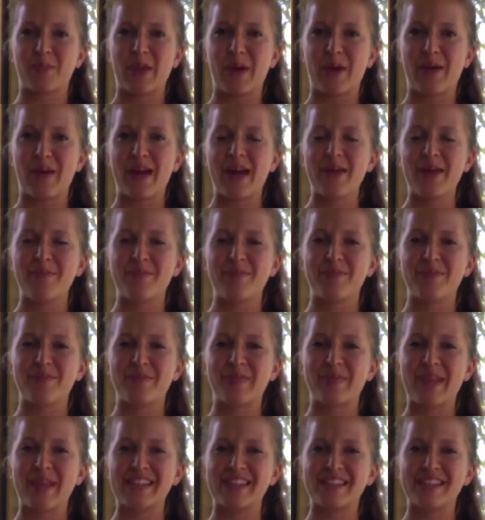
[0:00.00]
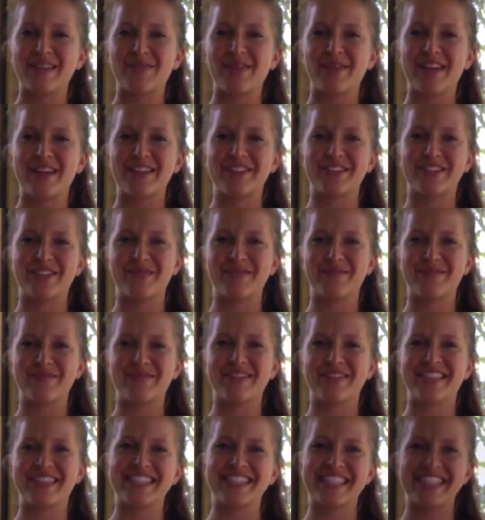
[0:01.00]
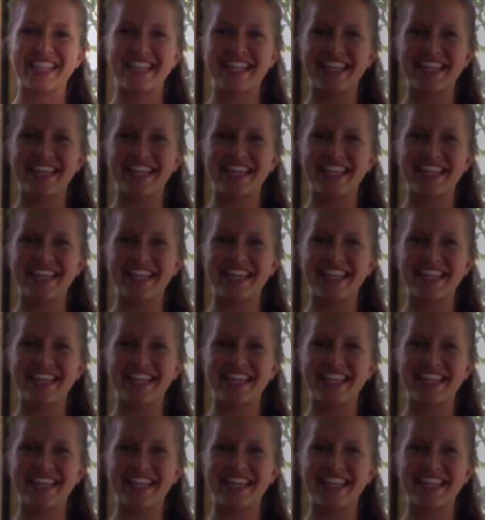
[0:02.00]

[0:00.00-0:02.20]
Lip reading: Okay, thanks so much. See you